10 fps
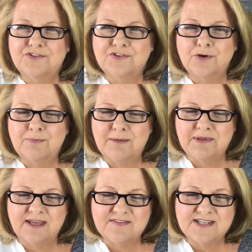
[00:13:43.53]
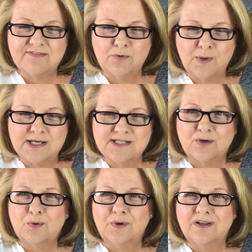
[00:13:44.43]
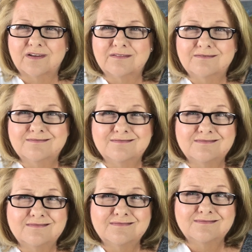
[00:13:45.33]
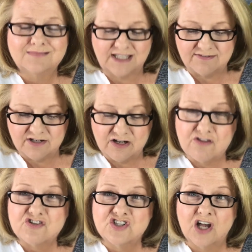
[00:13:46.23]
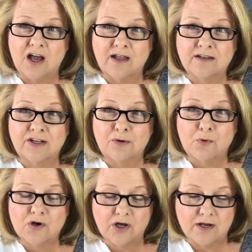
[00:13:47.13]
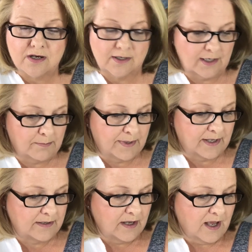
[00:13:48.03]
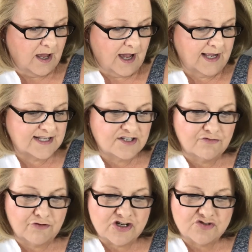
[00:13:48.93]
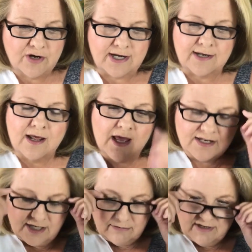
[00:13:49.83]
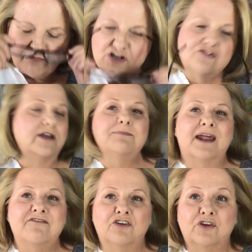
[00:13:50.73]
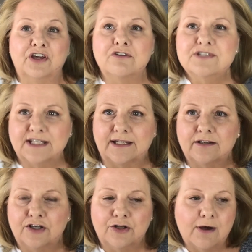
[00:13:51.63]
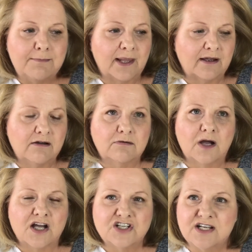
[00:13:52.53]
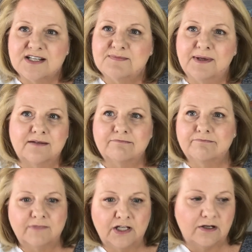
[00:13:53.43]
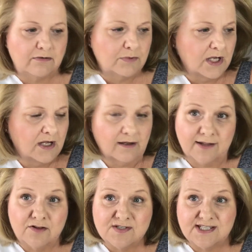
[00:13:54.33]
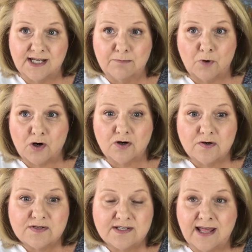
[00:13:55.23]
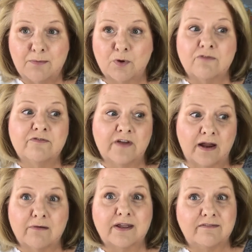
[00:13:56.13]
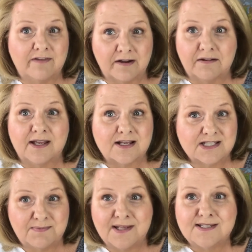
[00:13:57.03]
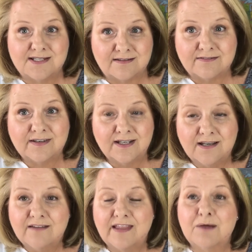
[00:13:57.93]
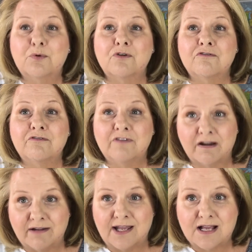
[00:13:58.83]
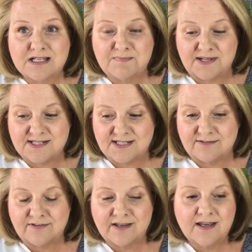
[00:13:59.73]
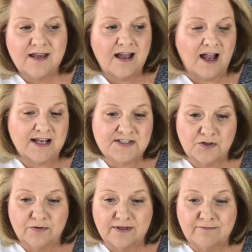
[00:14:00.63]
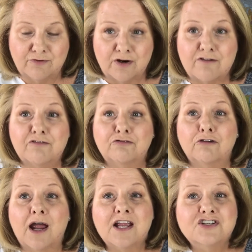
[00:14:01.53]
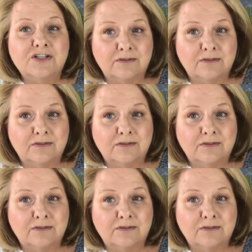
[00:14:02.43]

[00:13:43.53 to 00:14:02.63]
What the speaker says: don't maybe give stuff away so quick. Give it another shot. You know, work on it a little bit. I get so frustrated. Not only frustrated, but I feel guilty. You know, I'm like, oh gosh, I just spent, you know, like those Zig markers, they were very, very expensive. They were very expensive. I sold them for a fraction